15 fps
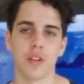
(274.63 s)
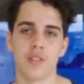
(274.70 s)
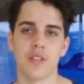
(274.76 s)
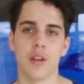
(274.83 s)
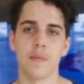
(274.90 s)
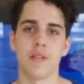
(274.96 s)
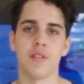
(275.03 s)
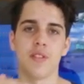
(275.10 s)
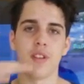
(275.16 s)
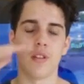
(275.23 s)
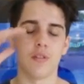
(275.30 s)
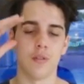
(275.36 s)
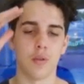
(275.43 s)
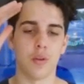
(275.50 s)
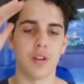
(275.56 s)
except instead
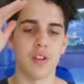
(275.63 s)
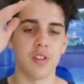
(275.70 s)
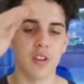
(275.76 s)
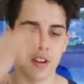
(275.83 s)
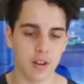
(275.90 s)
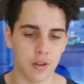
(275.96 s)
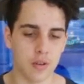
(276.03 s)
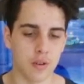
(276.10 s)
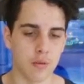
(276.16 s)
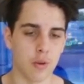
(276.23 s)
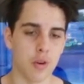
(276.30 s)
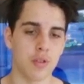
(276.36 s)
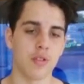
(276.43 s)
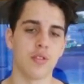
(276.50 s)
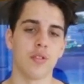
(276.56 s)
of looking down on your
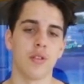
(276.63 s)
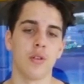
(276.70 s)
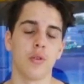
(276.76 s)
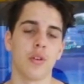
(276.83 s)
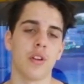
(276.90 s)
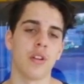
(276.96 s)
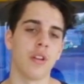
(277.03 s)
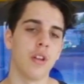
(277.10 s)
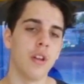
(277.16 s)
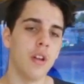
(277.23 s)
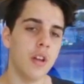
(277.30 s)
rod, you're sort of looking